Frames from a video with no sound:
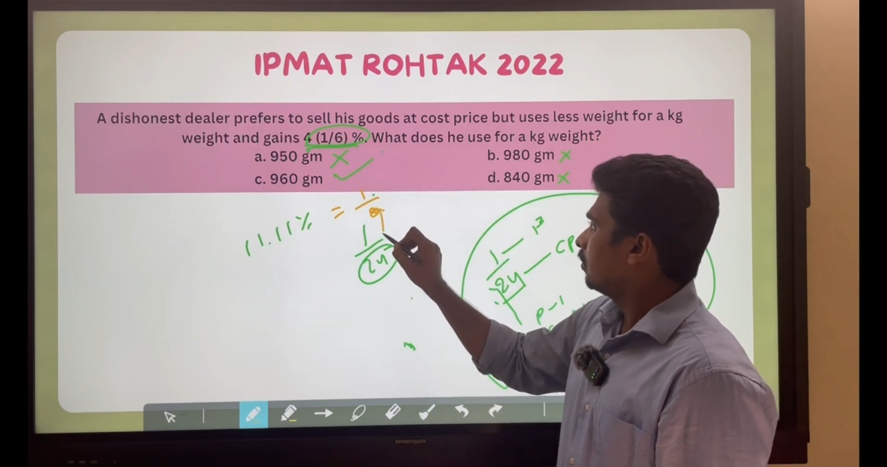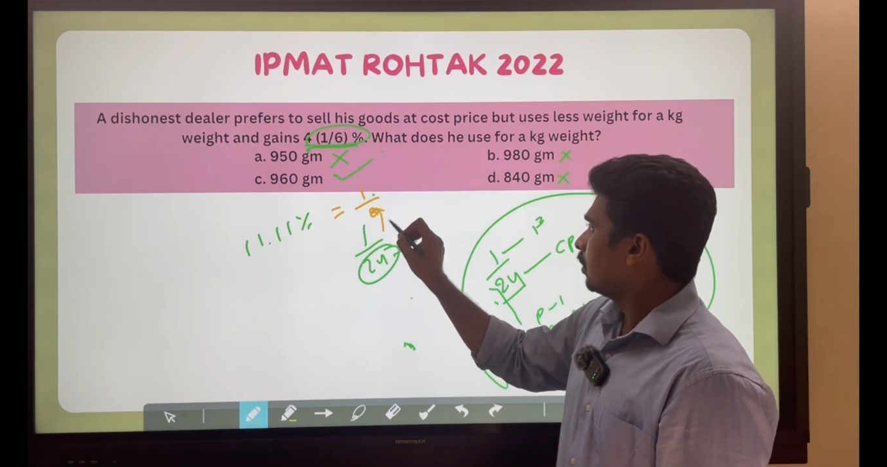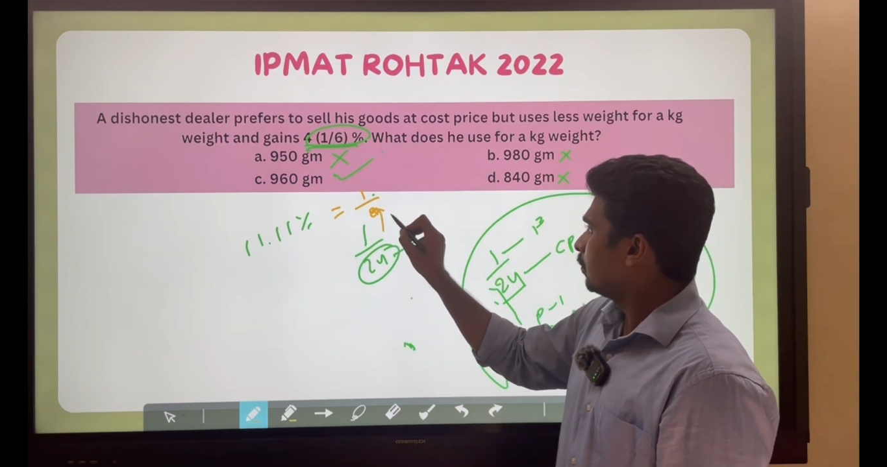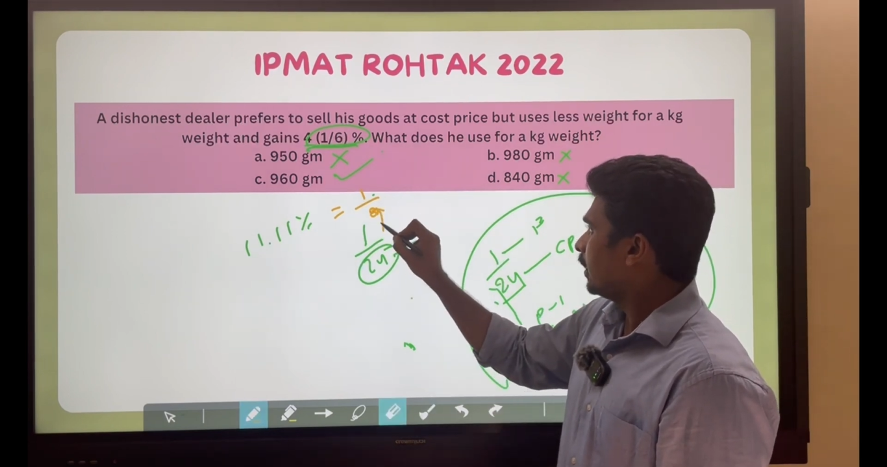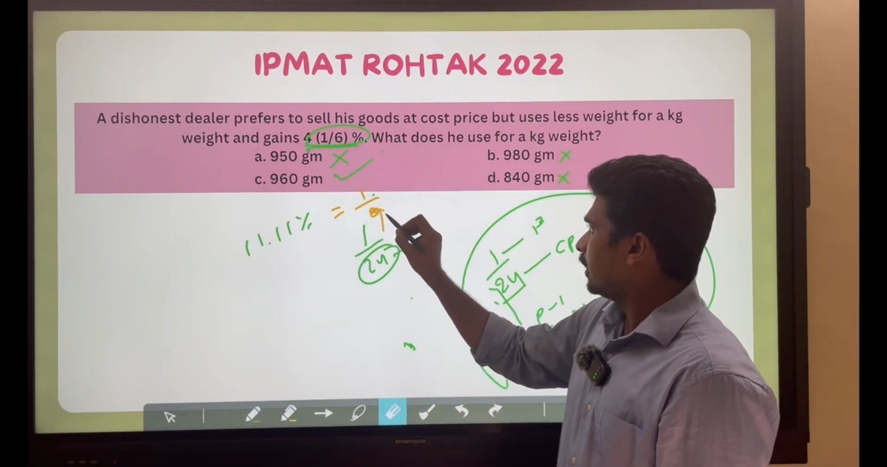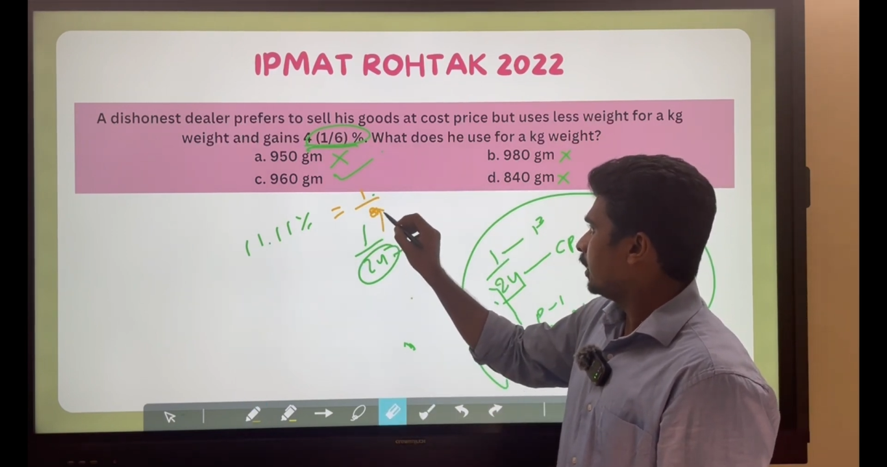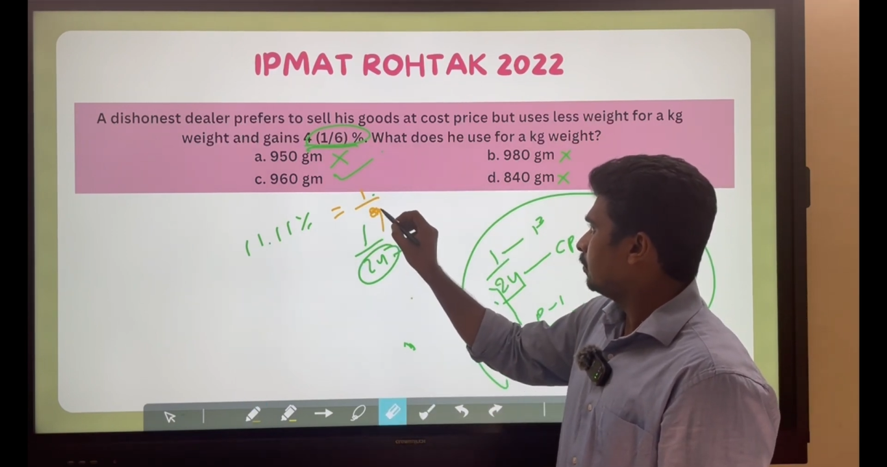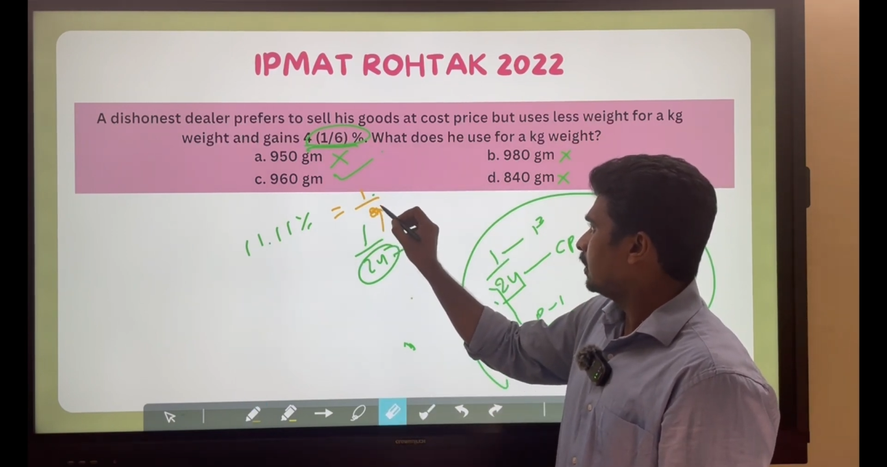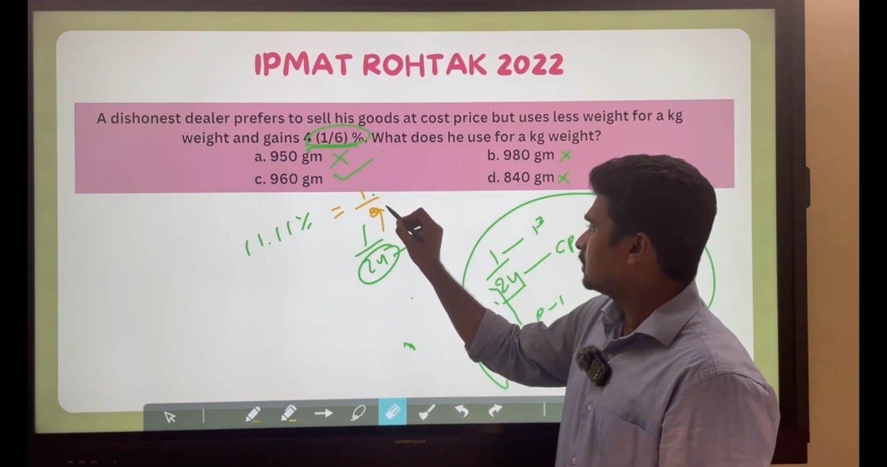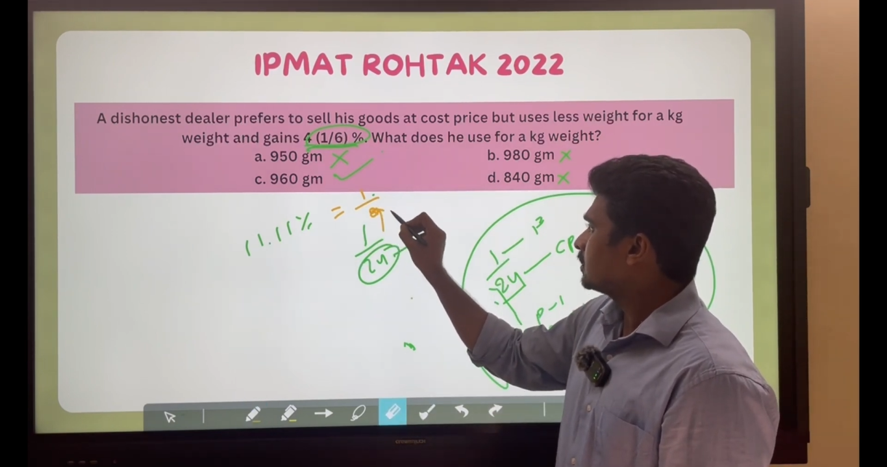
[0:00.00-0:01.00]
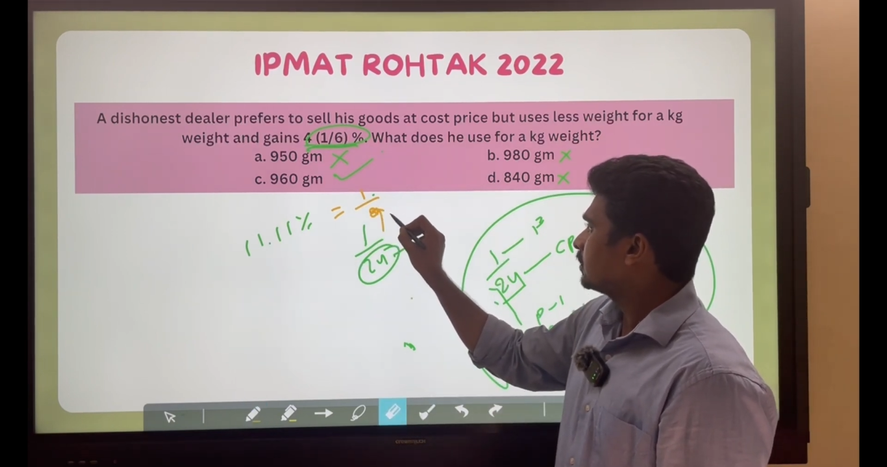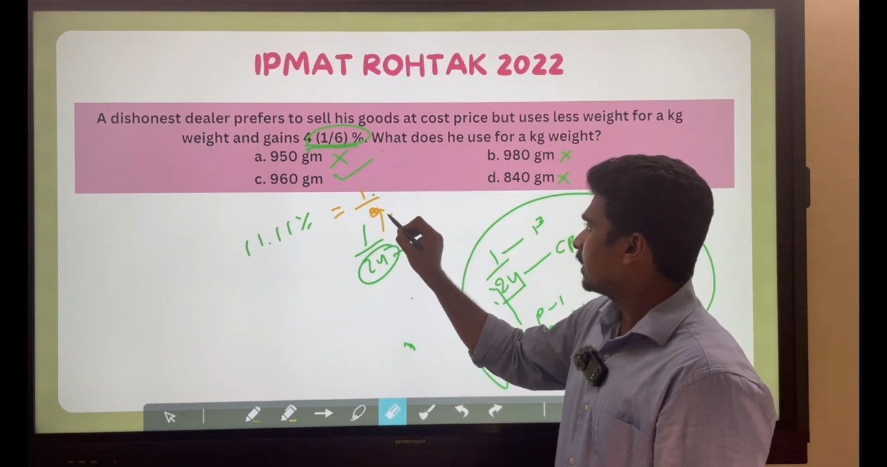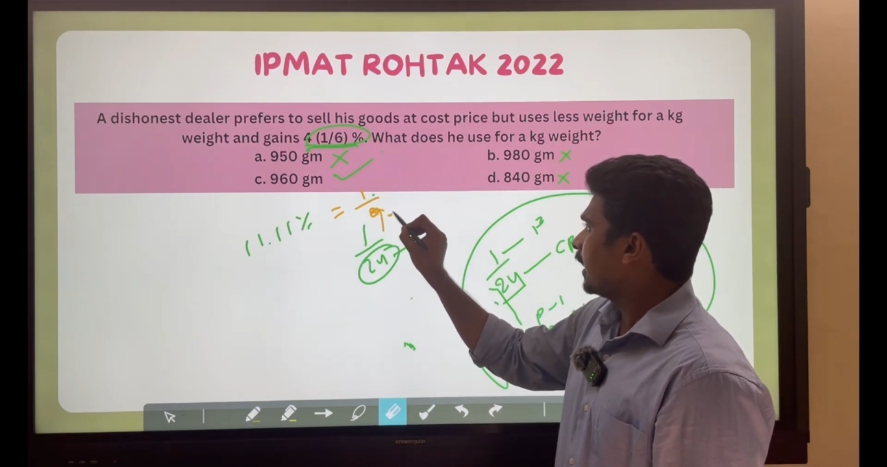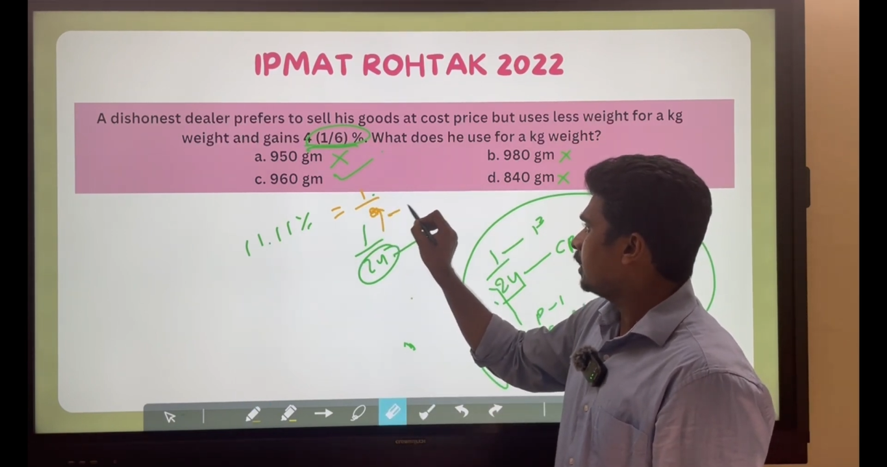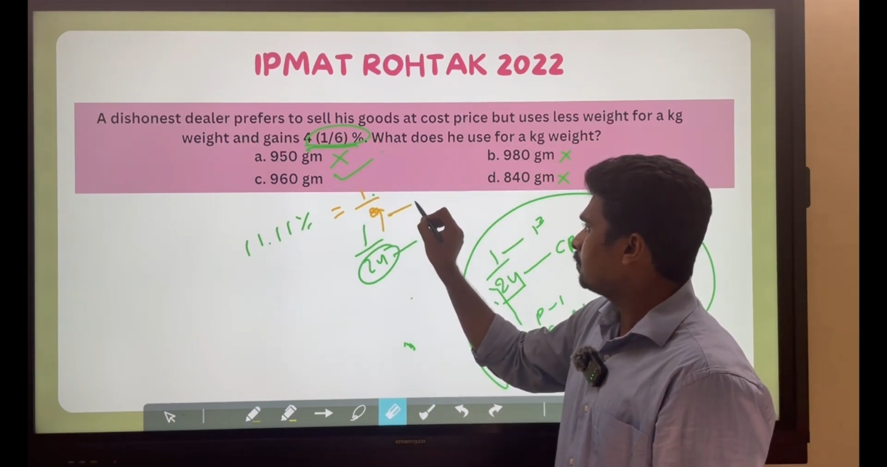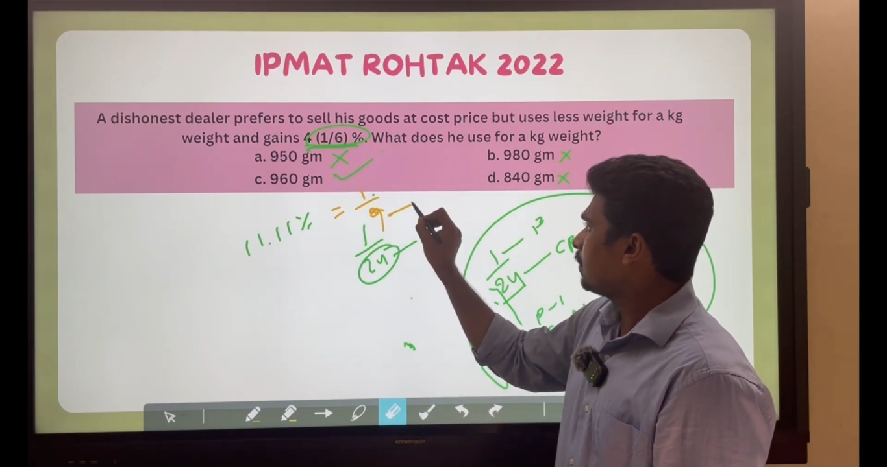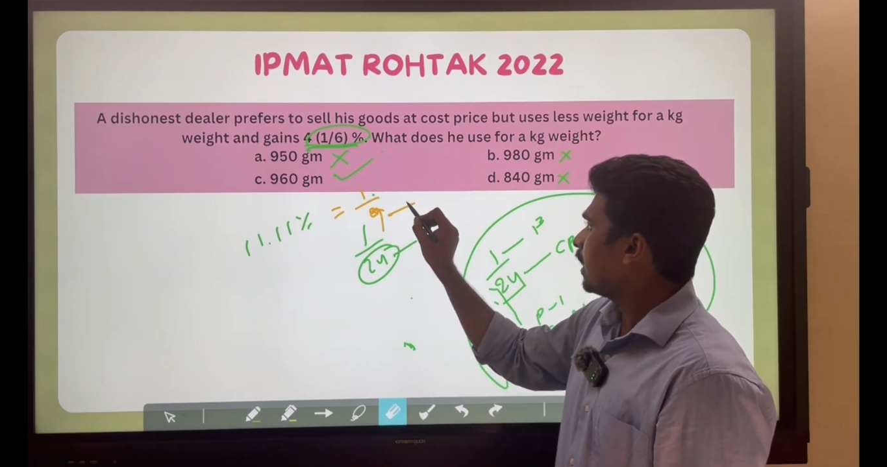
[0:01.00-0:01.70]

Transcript: 1 by 9 means 9